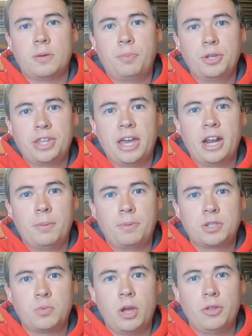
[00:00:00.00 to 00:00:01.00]
I'll put that up
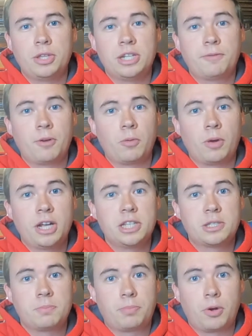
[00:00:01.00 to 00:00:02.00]
as well, the different
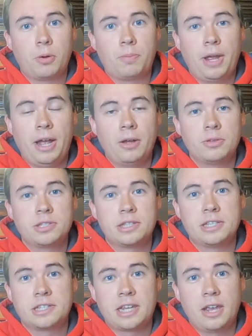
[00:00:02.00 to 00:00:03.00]
rates per pounds,
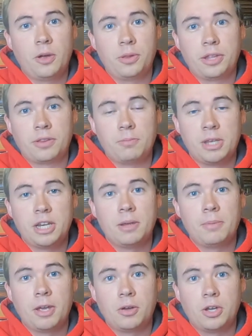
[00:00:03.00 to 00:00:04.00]
the scale that media
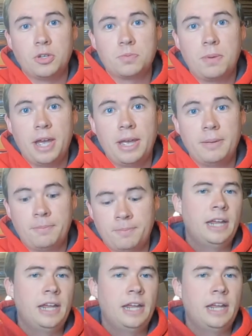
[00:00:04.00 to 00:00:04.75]
mail goes by.